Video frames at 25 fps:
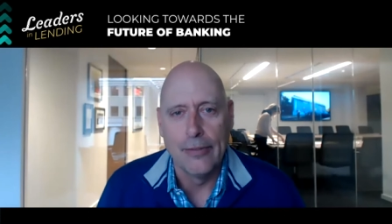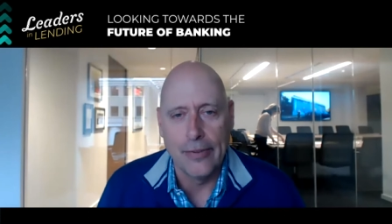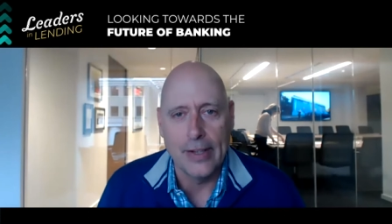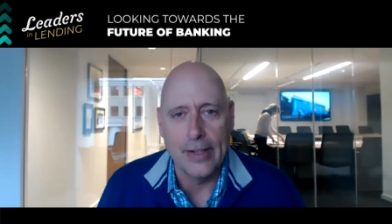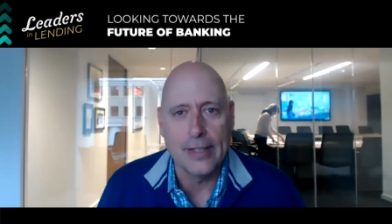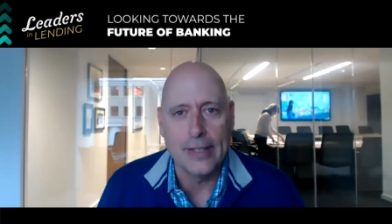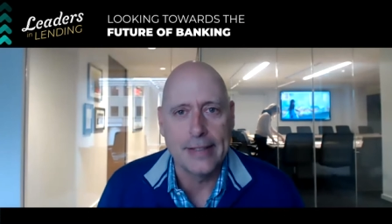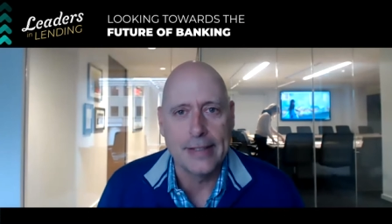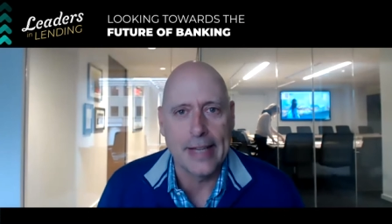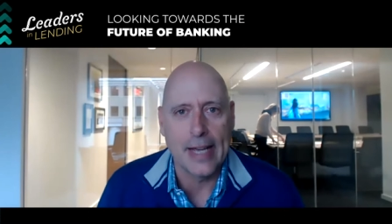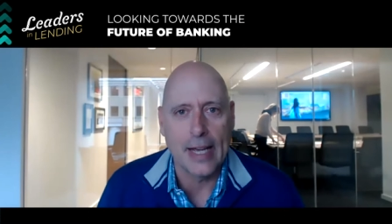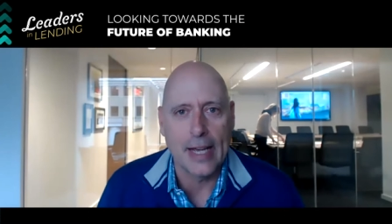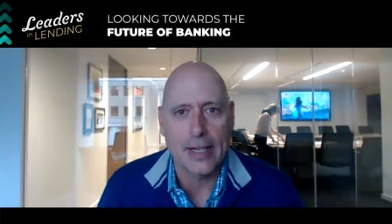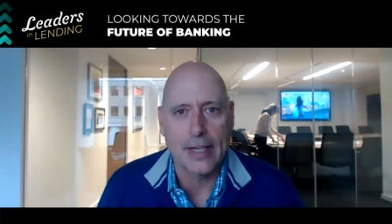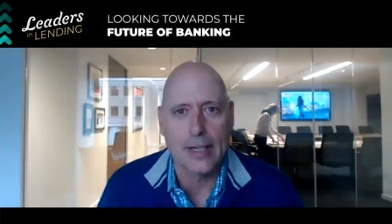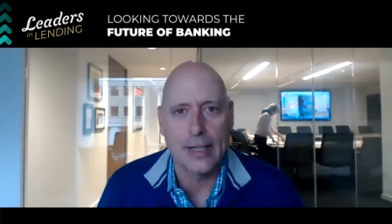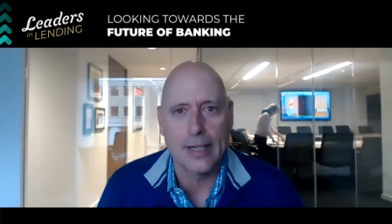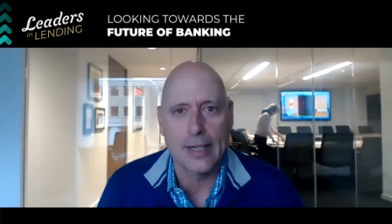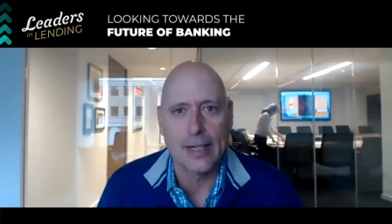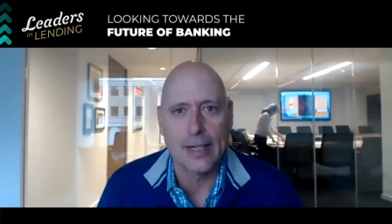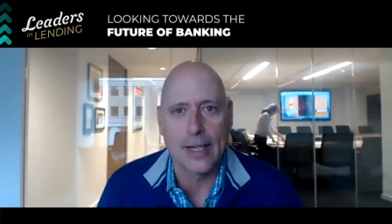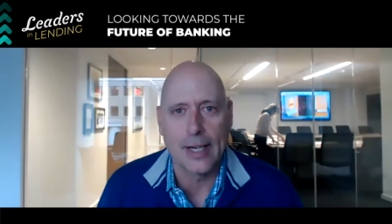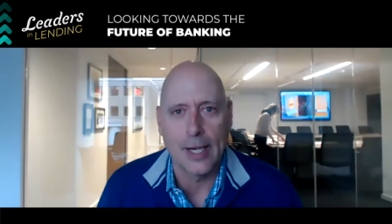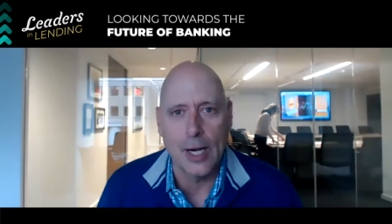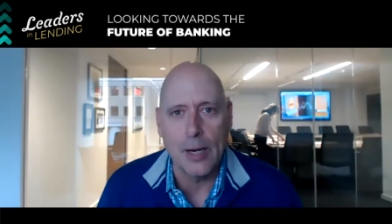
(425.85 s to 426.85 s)
fintech
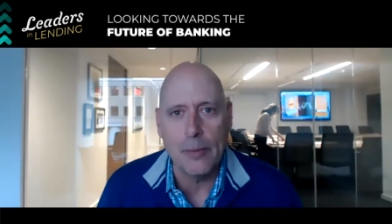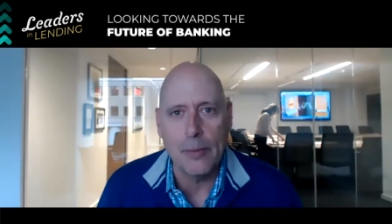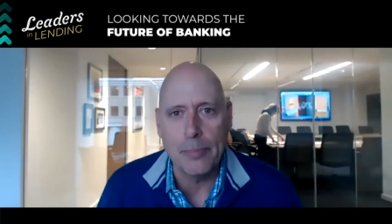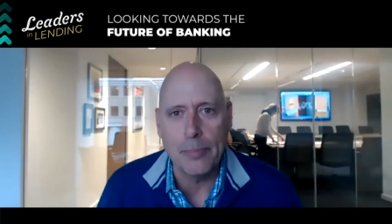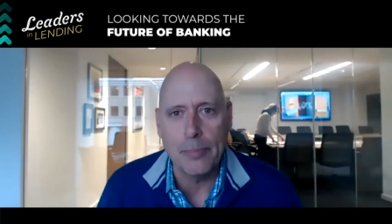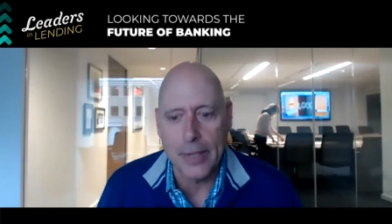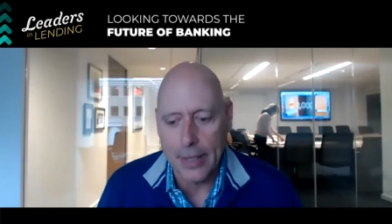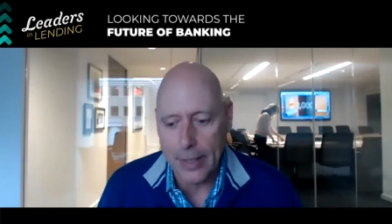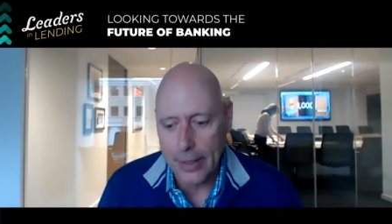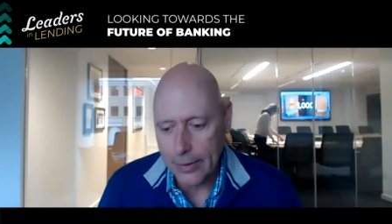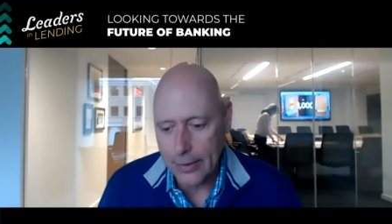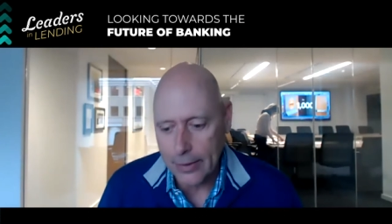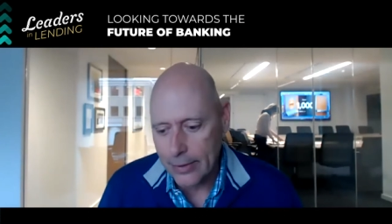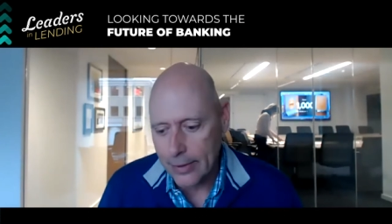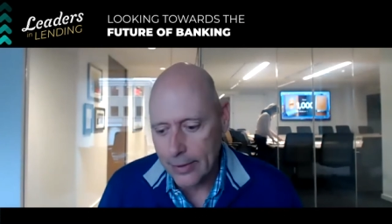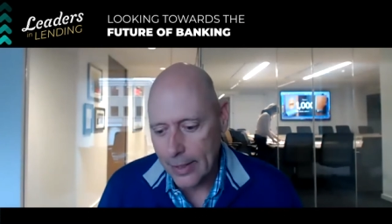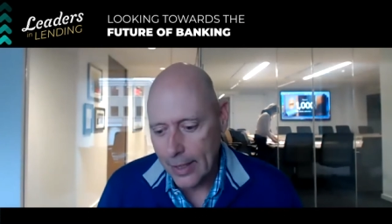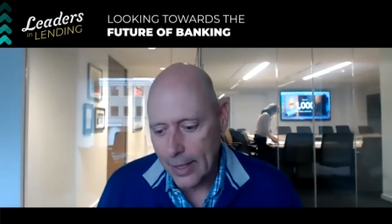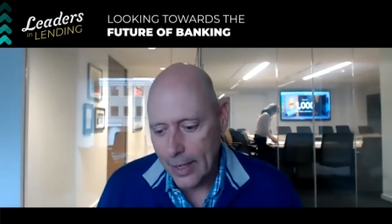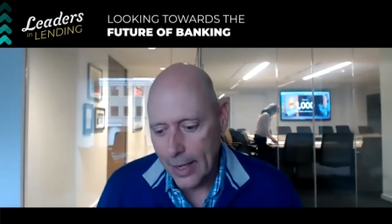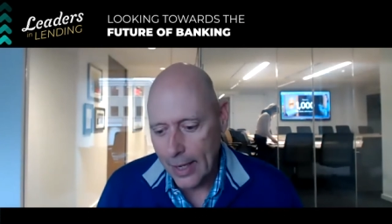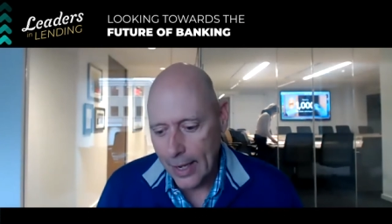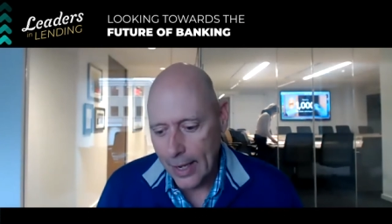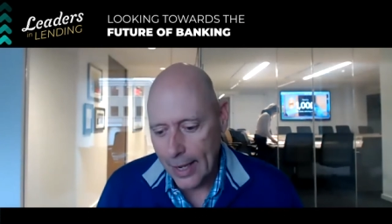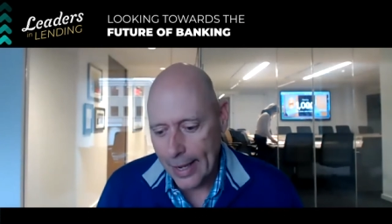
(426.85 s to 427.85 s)
companies.
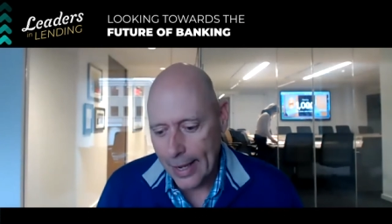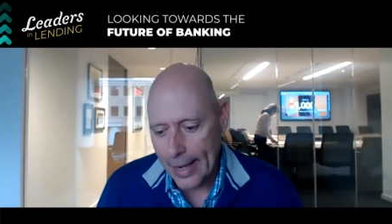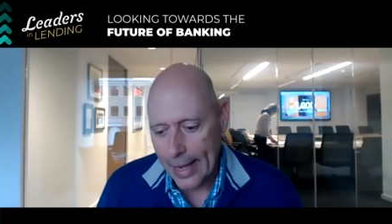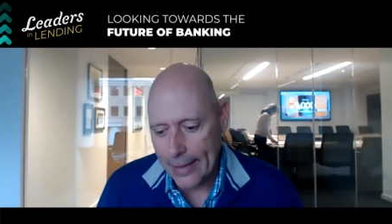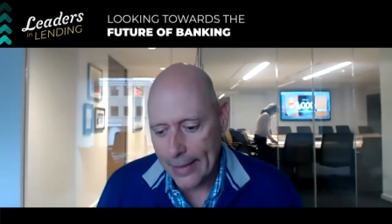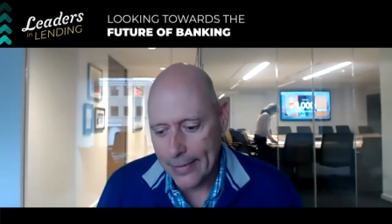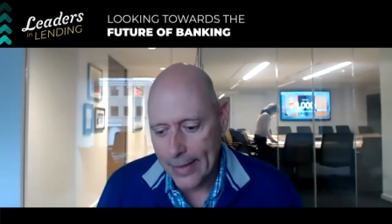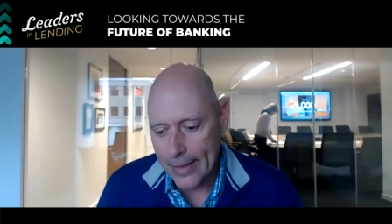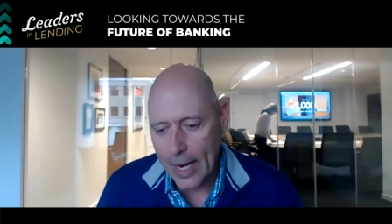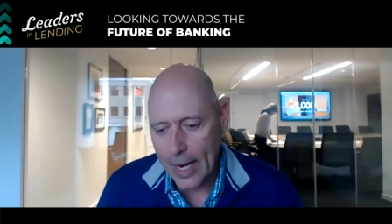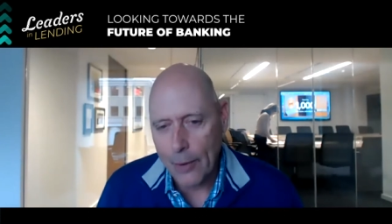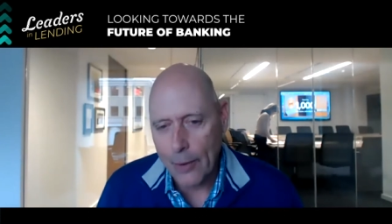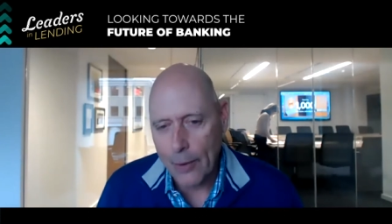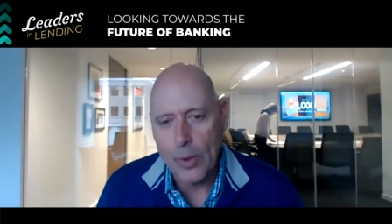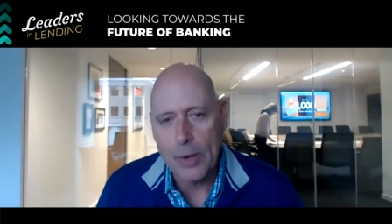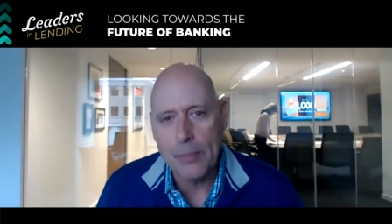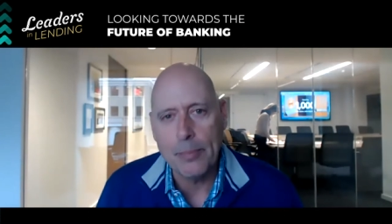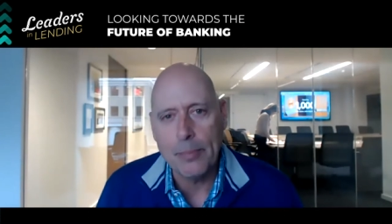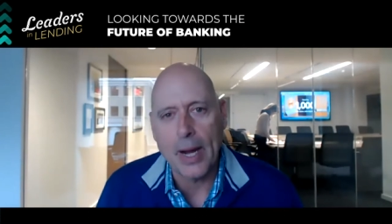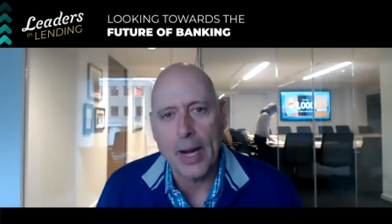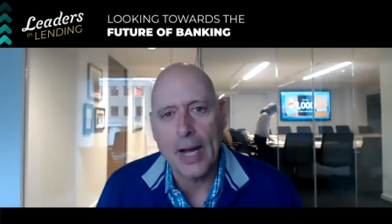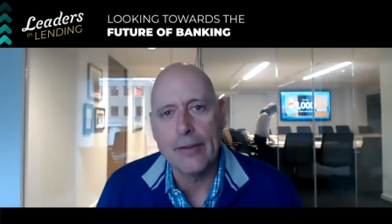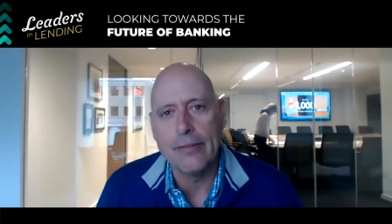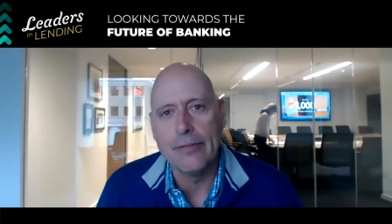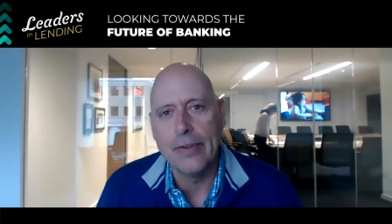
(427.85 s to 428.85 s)
And then I
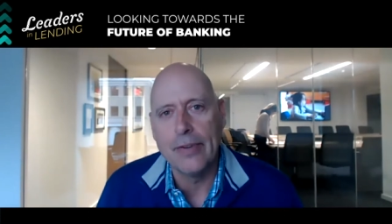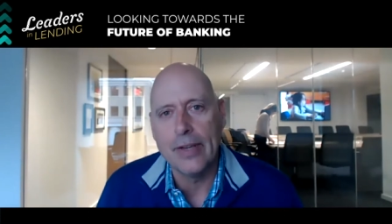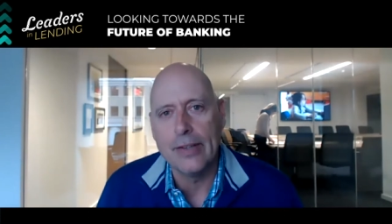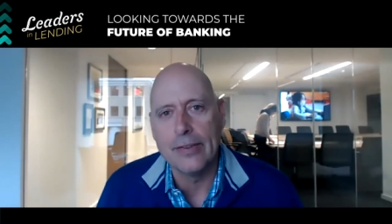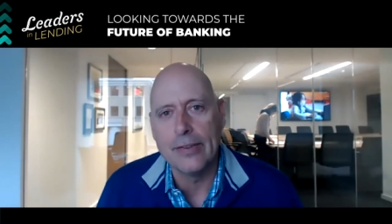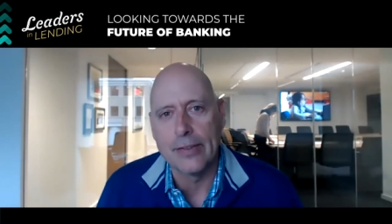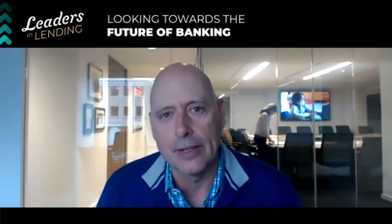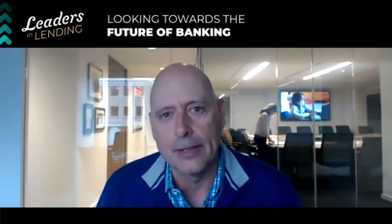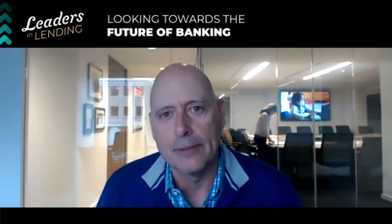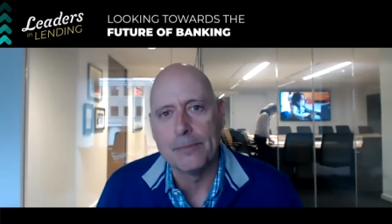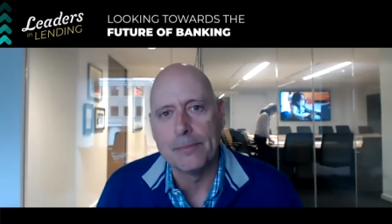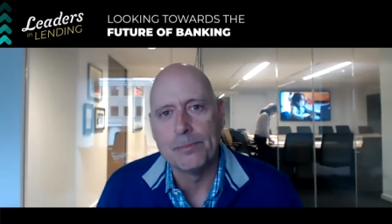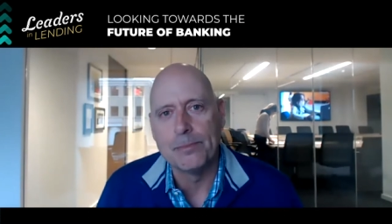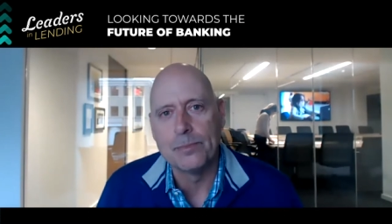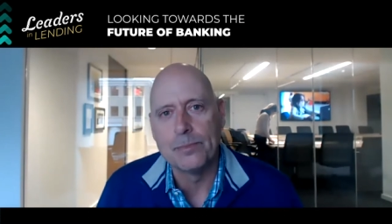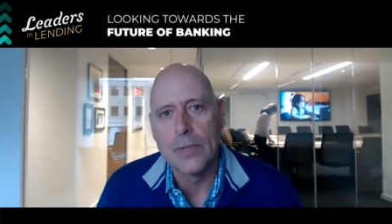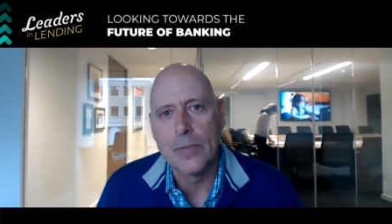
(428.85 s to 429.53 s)
went by Visa.